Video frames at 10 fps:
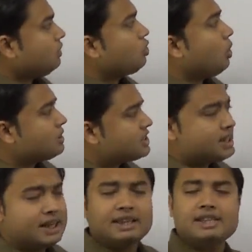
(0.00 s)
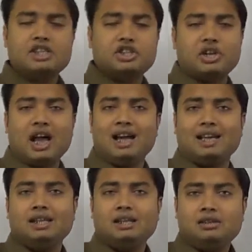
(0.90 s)
considering this
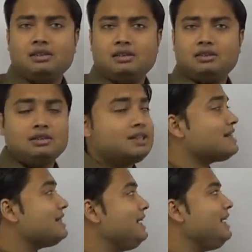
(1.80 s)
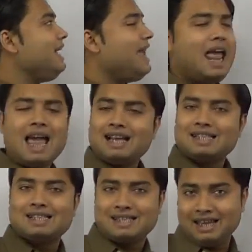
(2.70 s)
triangle
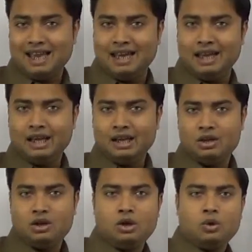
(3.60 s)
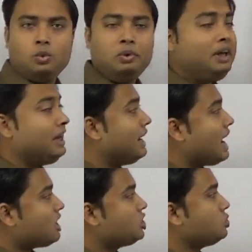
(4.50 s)
CXA, we can
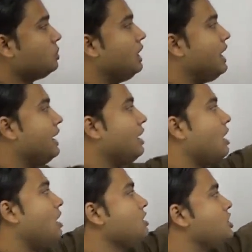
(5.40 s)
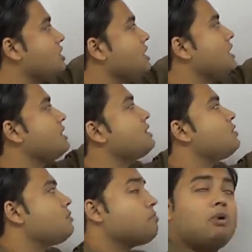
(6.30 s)
actually enlarge
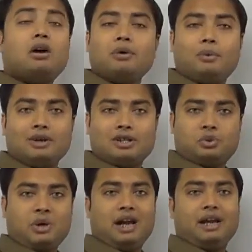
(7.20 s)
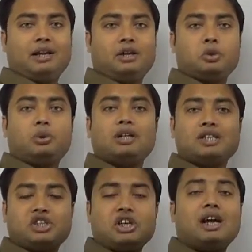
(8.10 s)
this particular triangle to
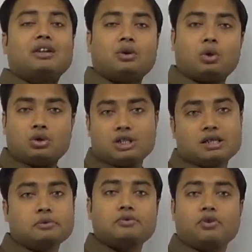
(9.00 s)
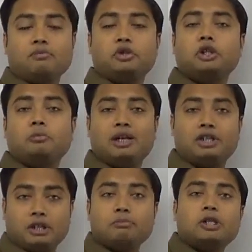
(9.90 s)
understand the concepts from
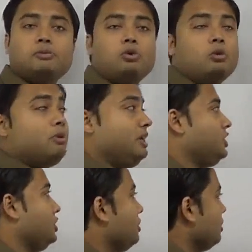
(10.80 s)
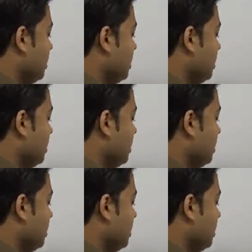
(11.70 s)
geometry much more better.